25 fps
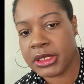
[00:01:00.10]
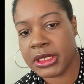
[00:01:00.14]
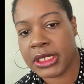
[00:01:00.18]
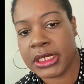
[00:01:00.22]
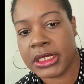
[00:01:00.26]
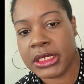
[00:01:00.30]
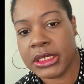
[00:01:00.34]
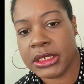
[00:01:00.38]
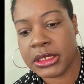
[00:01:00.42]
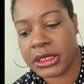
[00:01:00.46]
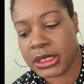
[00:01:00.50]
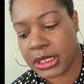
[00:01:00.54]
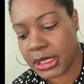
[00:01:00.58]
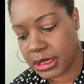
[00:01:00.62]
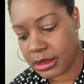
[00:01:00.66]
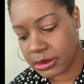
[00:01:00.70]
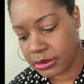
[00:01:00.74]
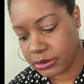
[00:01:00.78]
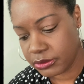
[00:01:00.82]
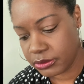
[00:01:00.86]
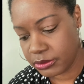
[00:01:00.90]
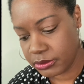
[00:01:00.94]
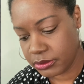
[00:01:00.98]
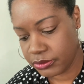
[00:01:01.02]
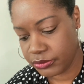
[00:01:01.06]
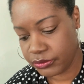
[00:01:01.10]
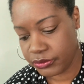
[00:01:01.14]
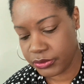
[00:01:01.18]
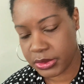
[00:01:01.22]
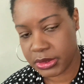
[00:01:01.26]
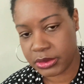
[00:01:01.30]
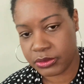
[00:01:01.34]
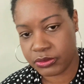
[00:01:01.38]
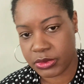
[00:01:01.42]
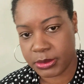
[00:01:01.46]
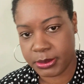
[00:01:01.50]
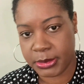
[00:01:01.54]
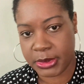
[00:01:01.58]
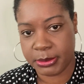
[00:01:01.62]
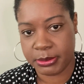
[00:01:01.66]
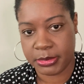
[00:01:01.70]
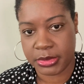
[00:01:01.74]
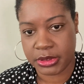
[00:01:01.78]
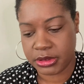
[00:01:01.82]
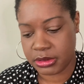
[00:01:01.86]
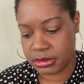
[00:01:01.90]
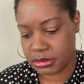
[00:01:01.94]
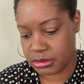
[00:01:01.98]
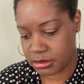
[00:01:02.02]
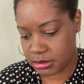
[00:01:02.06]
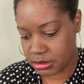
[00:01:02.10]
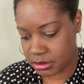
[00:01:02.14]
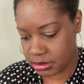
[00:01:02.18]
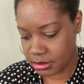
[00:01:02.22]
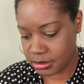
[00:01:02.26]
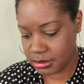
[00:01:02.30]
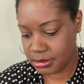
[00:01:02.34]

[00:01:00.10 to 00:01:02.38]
I cannot freaking remember, y'all.